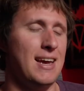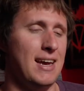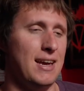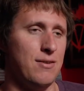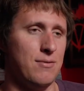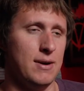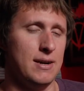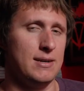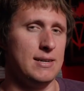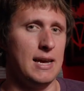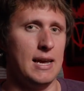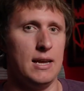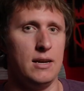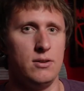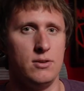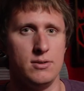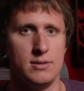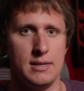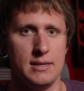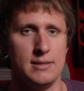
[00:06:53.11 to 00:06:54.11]
and RAID
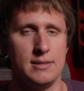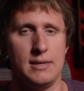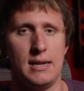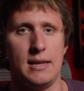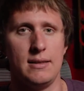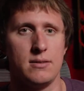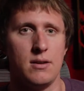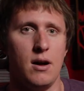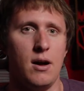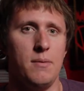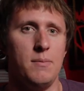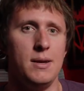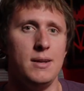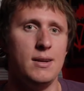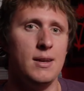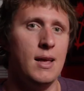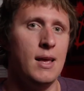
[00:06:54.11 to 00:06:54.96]
10 just isn't as common.